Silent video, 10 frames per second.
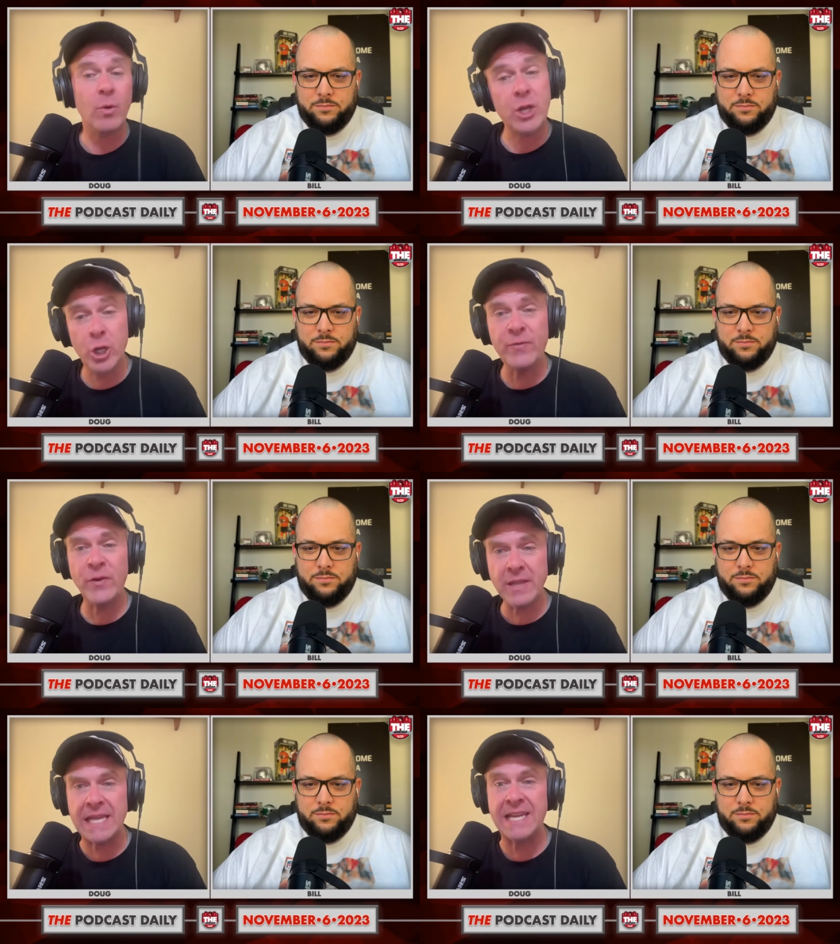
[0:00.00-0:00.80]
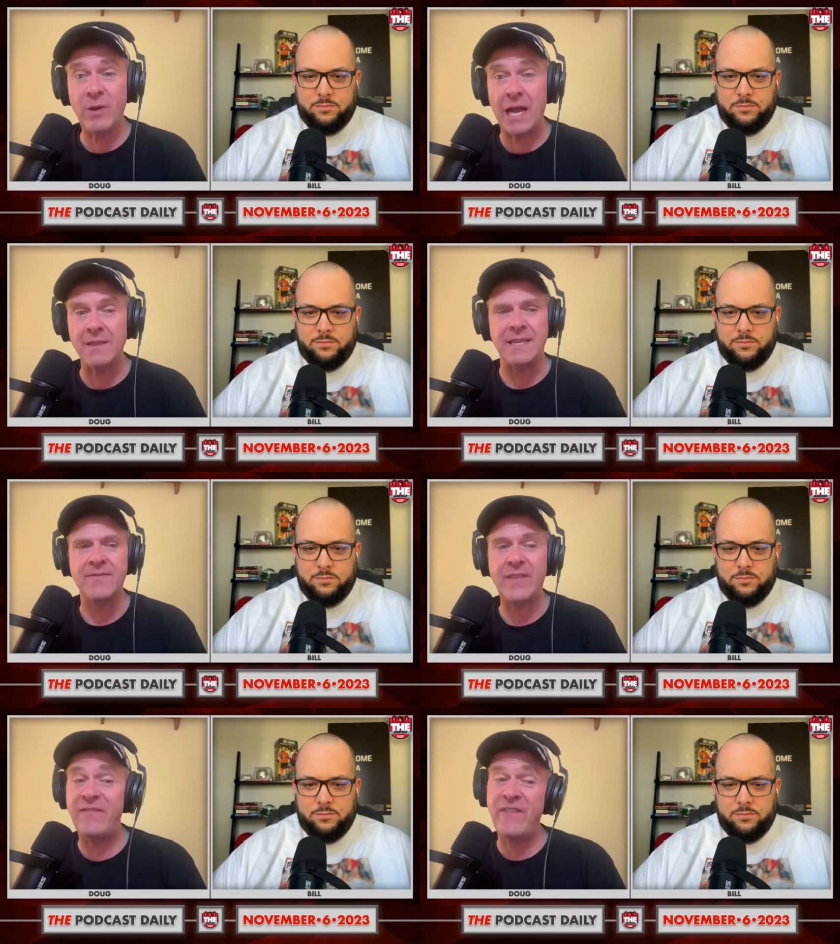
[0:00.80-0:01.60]
Speaker 1: Good for Lincoln
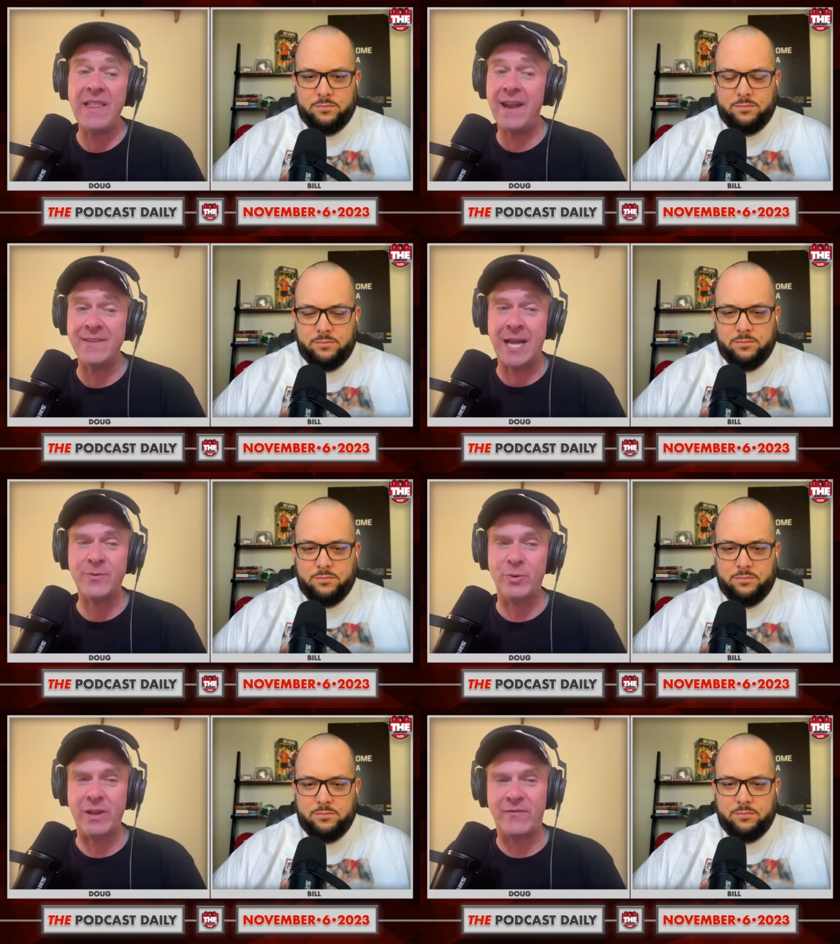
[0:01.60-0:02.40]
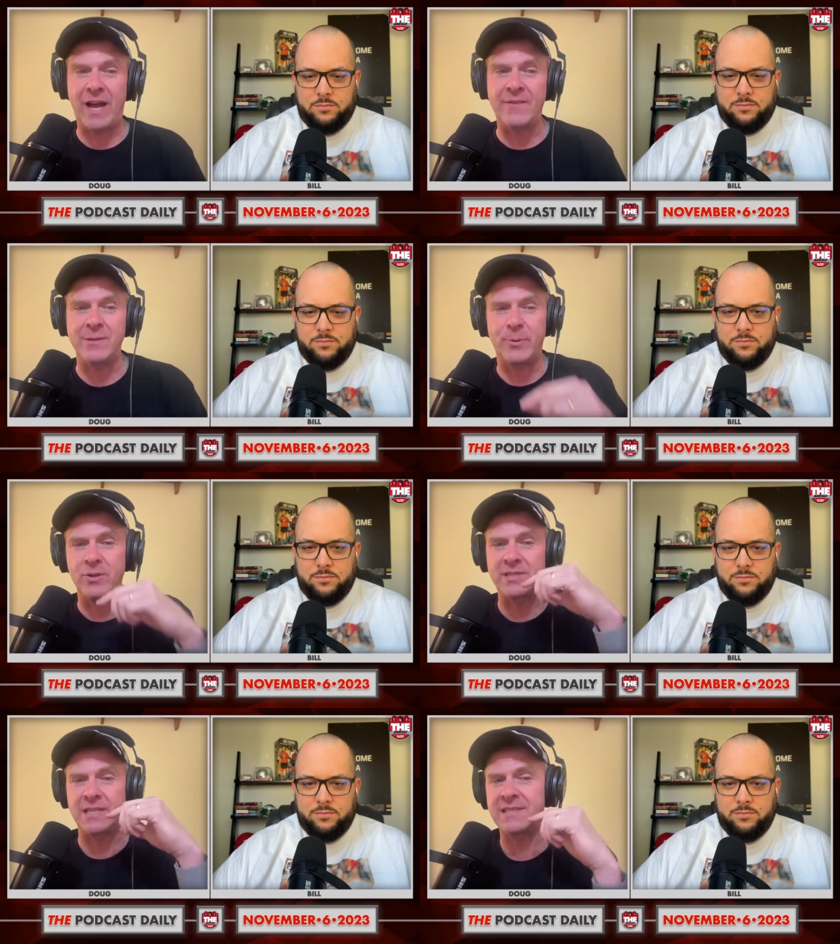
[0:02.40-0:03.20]
Riley. They fell out of the top twenty-five in the
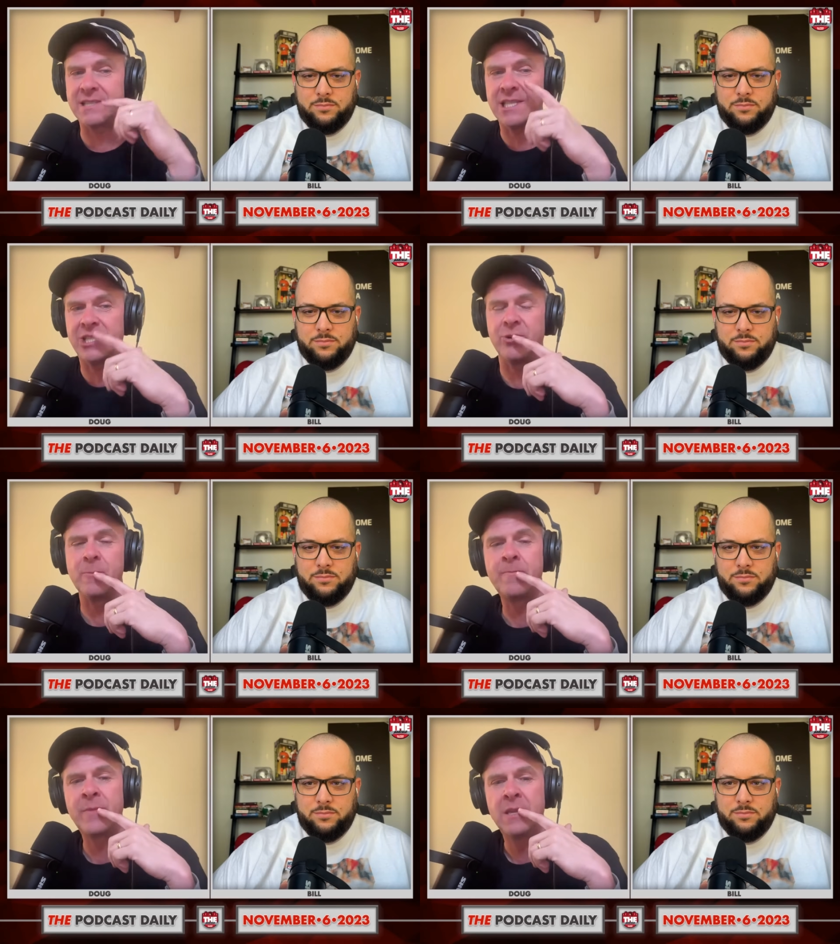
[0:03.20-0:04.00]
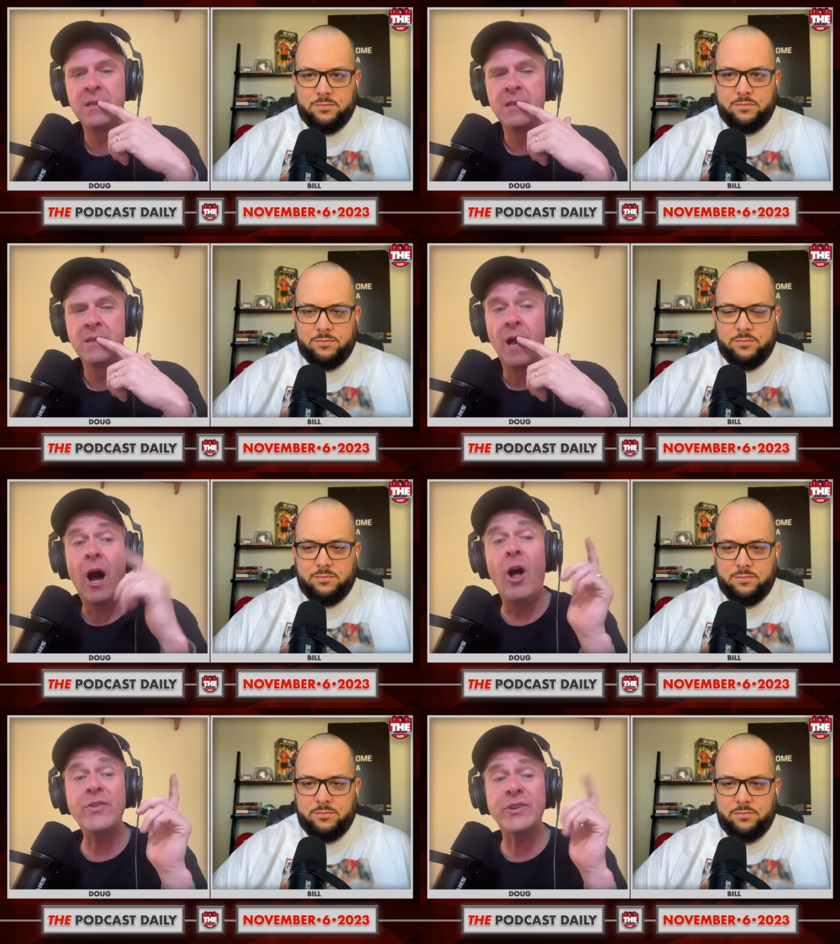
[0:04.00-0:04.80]
polls on Sunday, too.
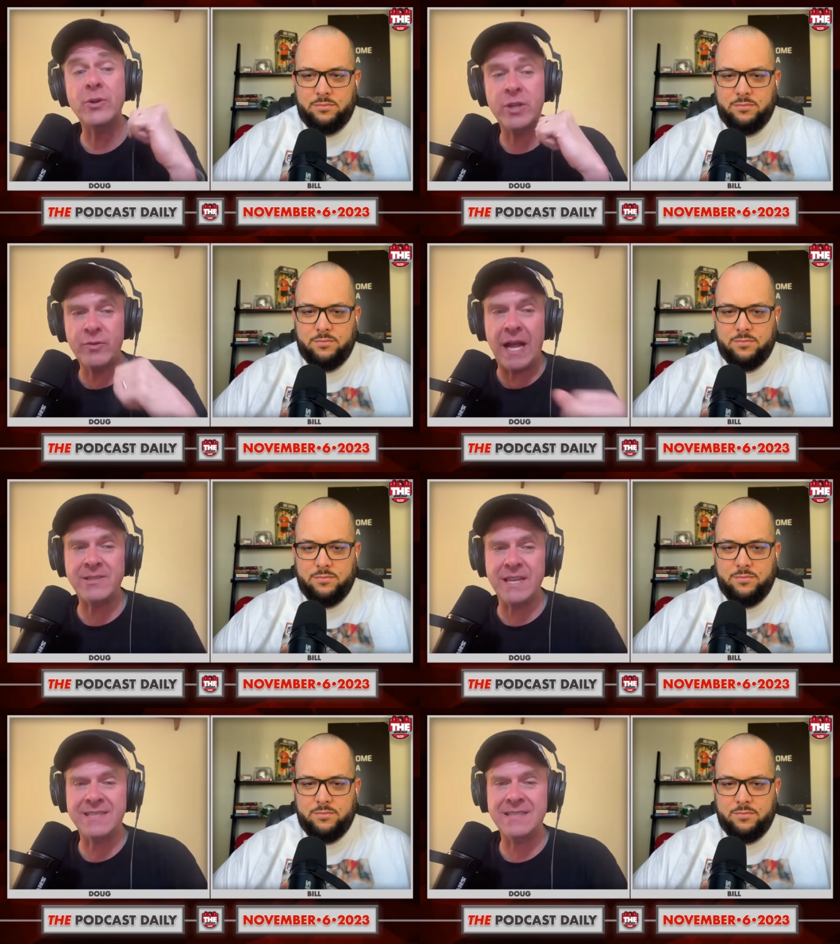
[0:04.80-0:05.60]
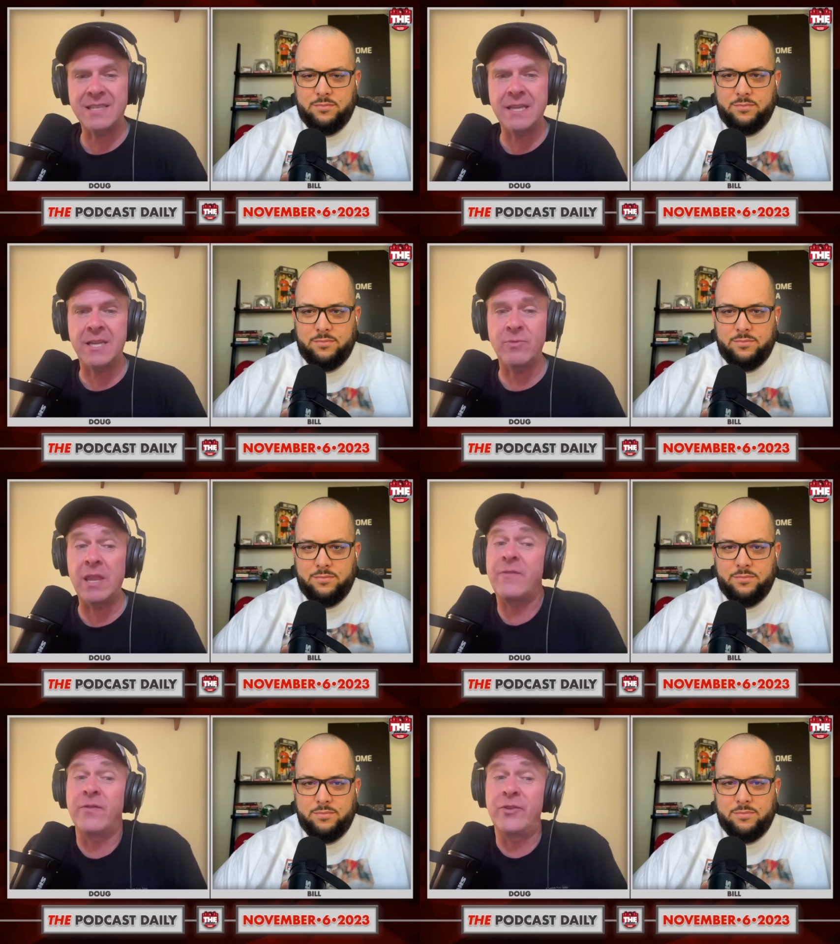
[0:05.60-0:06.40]
Also, congratulations to Lincoln
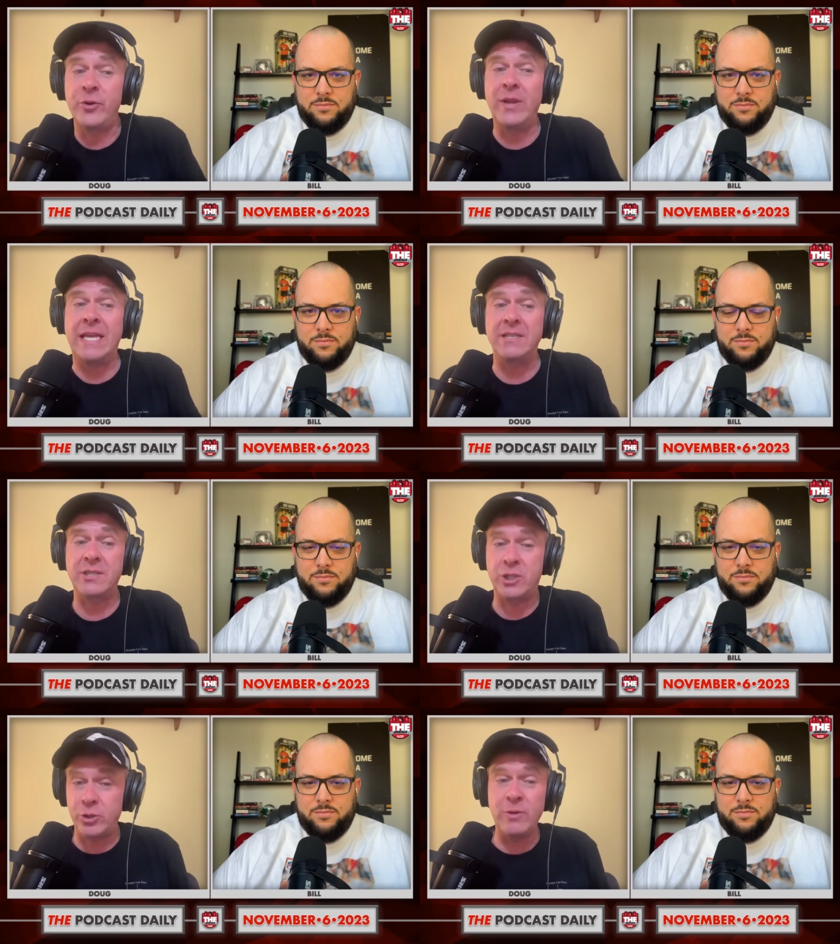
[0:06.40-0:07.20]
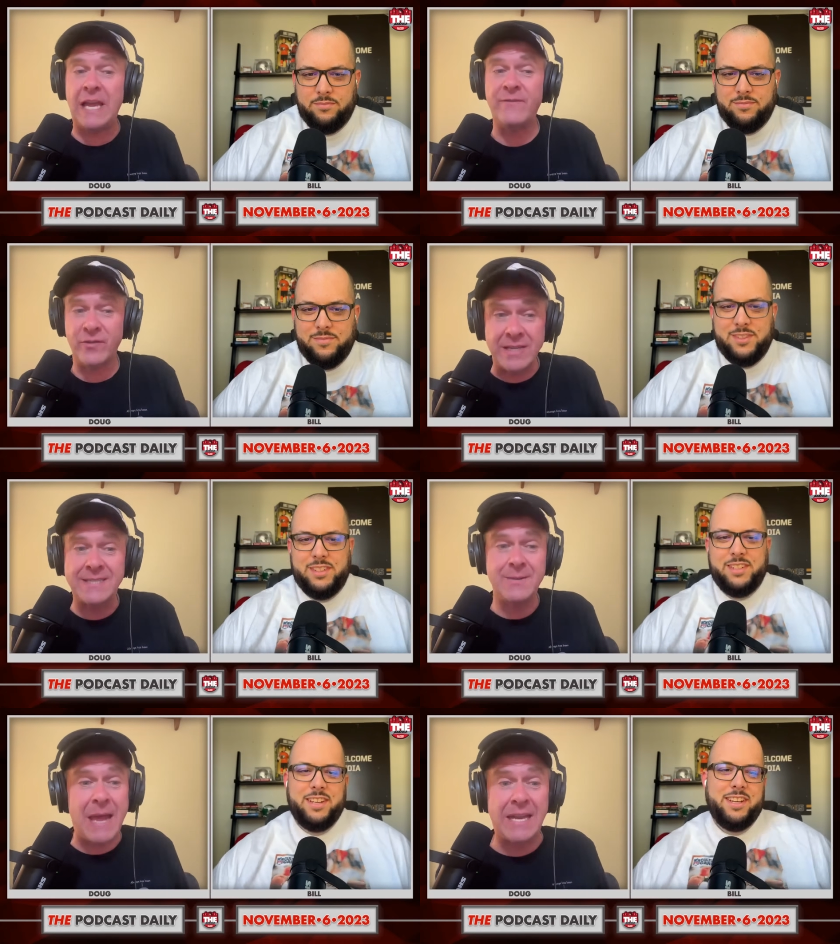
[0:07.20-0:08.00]
Riley for doing it too late for
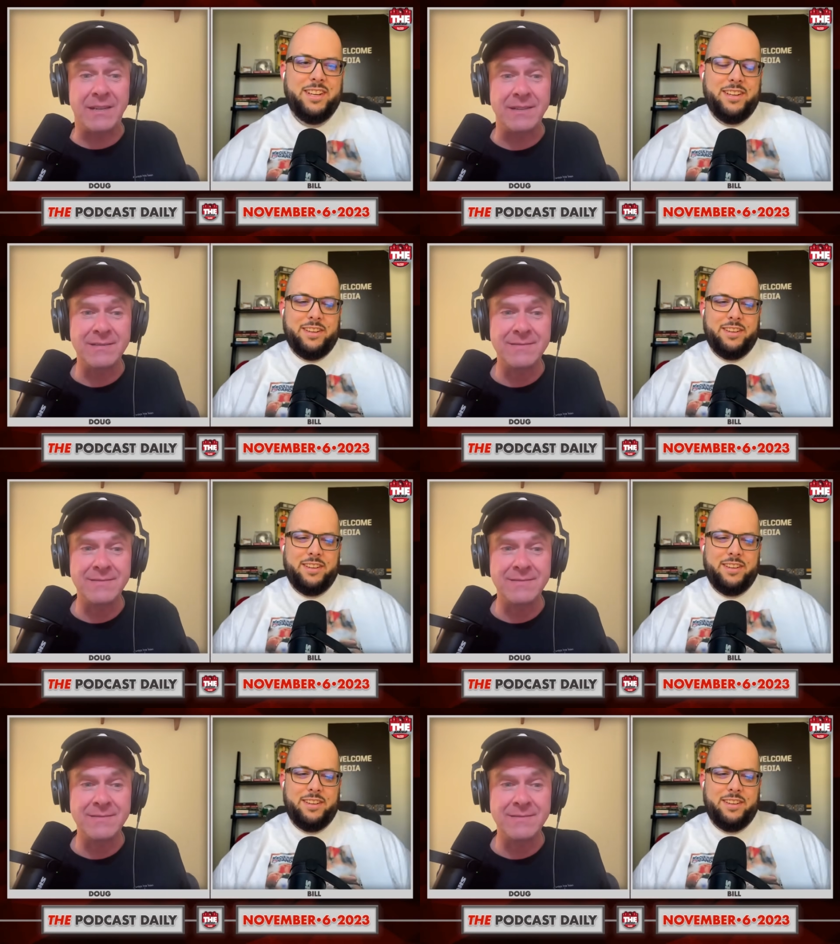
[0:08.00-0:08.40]
it to matter.